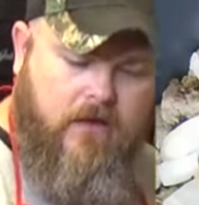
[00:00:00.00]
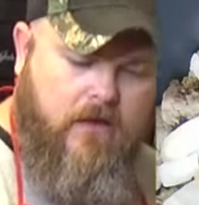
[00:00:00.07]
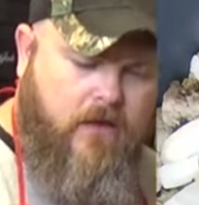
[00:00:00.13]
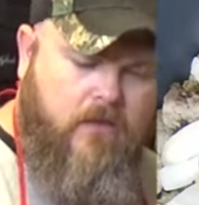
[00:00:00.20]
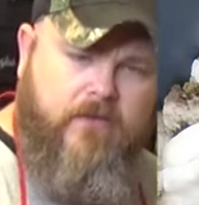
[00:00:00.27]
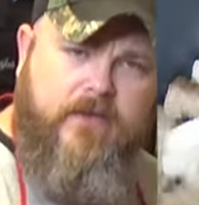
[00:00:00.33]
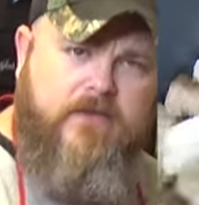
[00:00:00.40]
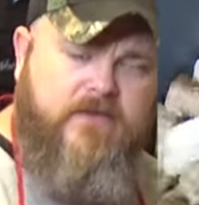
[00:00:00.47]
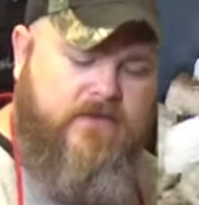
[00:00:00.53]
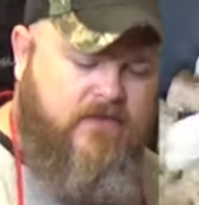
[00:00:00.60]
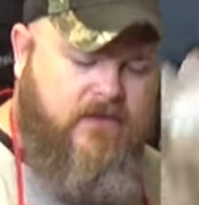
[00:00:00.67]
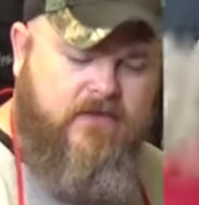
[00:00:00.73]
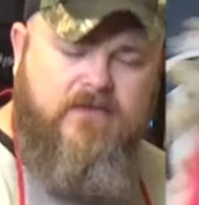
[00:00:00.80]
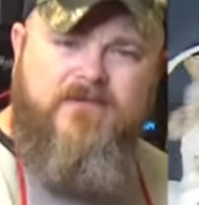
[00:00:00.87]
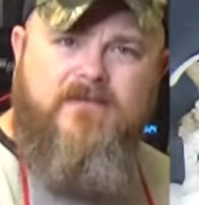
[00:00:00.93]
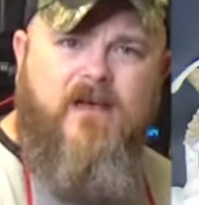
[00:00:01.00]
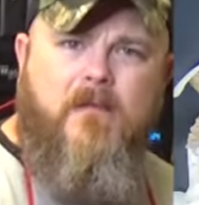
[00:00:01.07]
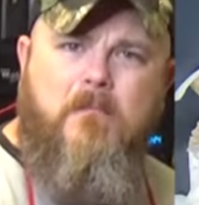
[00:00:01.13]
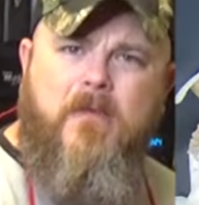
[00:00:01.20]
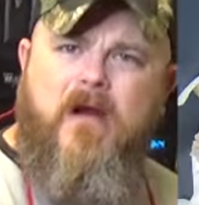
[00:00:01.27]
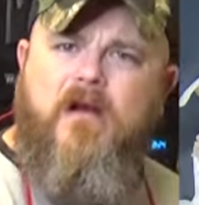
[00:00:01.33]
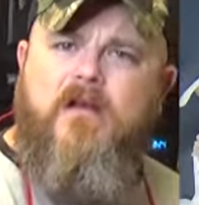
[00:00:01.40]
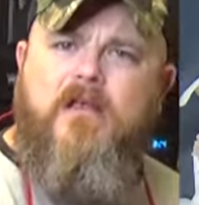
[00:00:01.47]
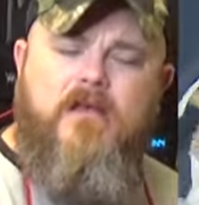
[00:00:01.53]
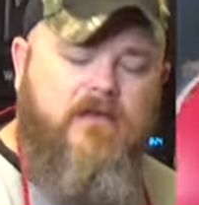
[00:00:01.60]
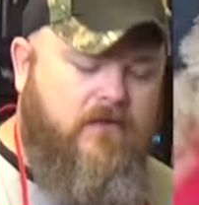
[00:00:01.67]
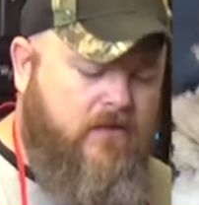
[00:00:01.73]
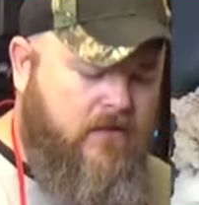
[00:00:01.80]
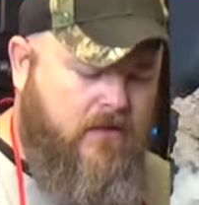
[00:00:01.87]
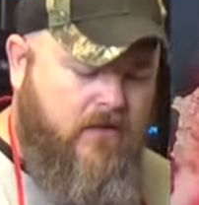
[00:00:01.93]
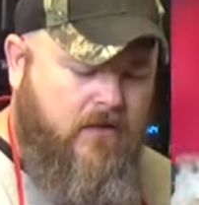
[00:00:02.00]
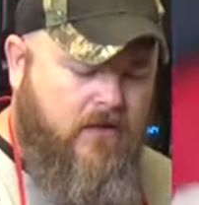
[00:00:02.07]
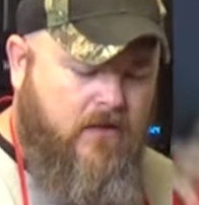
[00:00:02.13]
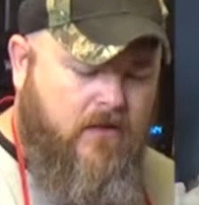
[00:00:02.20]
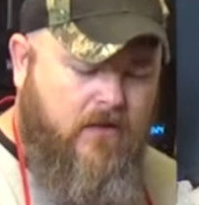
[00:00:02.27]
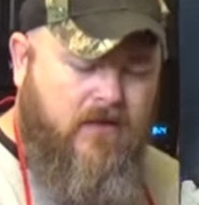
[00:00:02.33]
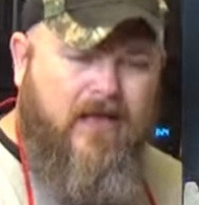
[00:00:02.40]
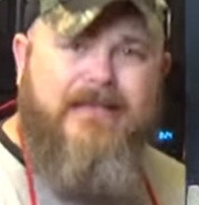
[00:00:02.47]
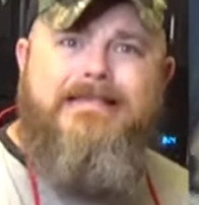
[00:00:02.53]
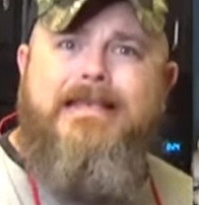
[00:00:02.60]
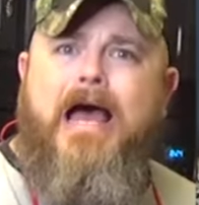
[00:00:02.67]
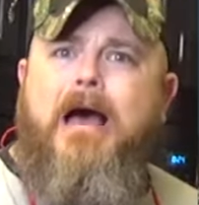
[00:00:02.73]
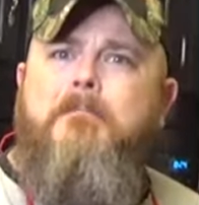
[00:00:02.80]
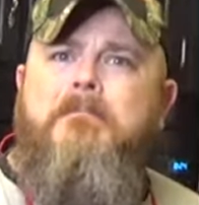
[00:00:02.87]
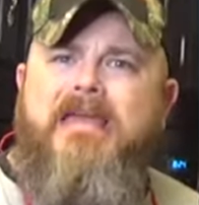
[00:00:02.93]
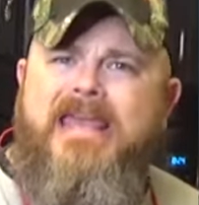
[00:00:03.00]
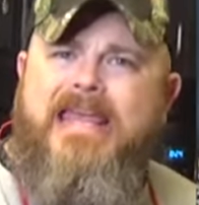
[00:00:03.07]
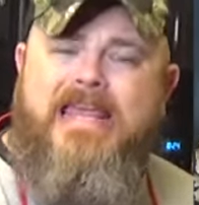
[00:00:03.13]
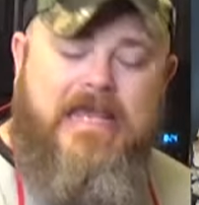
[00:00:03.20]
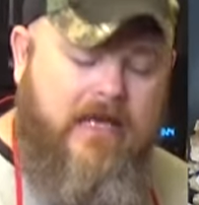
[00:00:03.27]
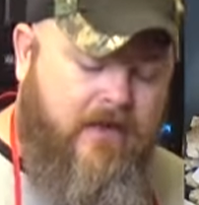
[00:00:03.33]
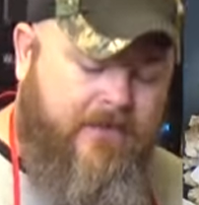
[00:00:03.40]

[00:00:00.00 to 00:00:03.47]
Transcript: I know that's that's not American. It's not me.